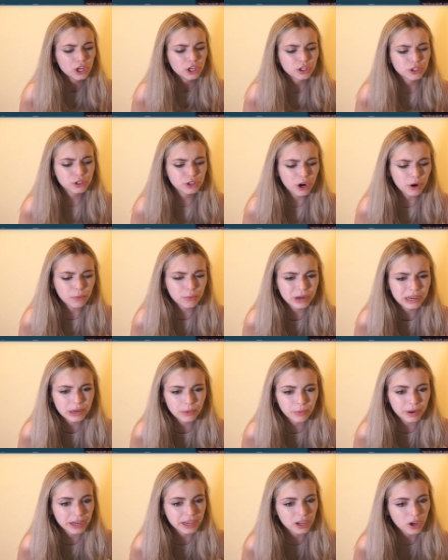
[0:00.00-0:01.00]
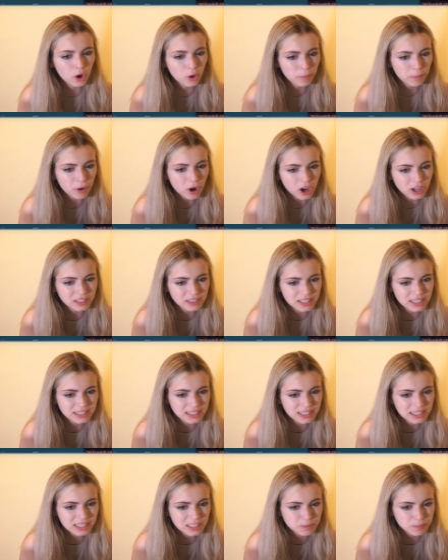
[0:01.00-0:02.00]
You don't really want to go pawn takes
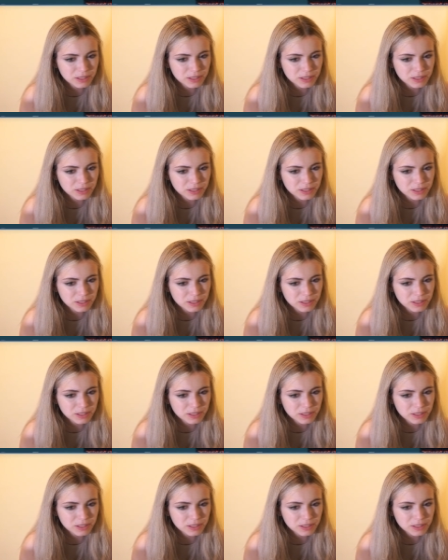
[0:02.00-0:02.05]
in this